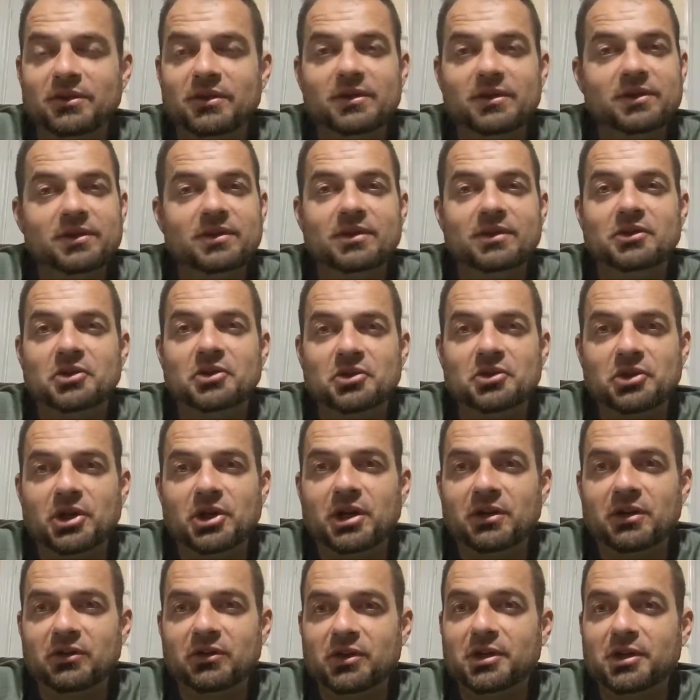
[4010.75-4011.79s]
These are
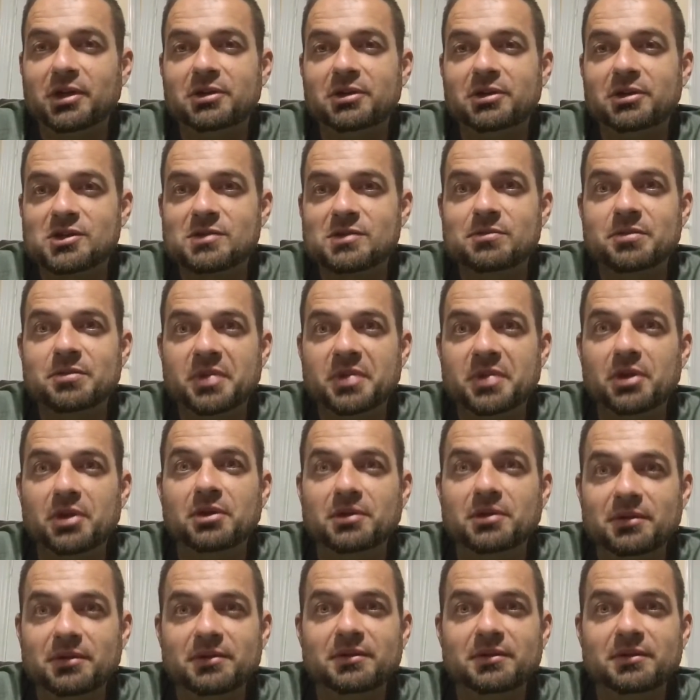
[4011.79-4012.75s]
dogs that are just built